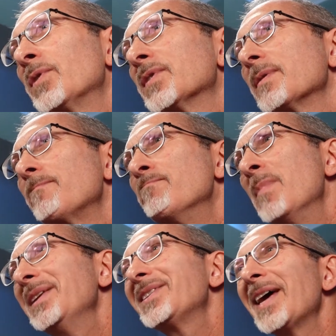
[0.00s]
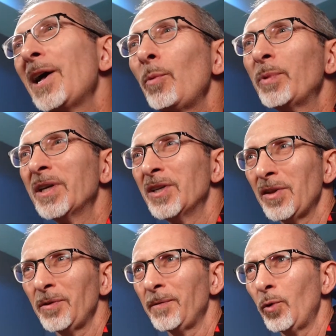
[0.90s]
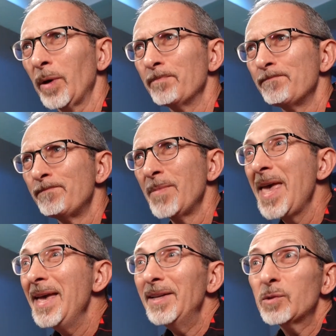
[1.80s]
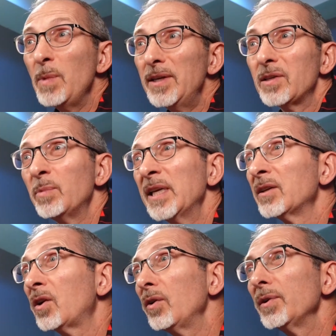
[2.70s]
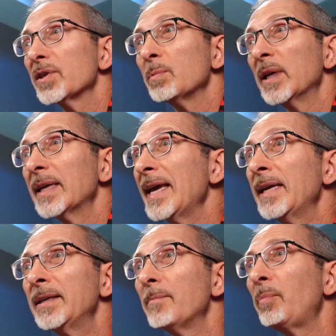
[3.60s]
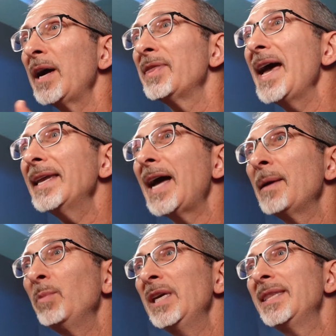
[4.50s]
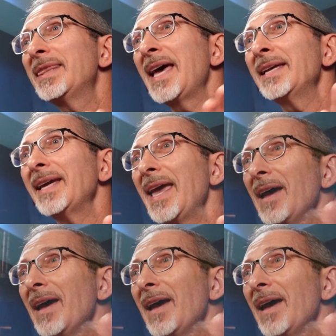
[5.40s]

is meant to help in another form. It's meant to be encouragement, and by that I mean that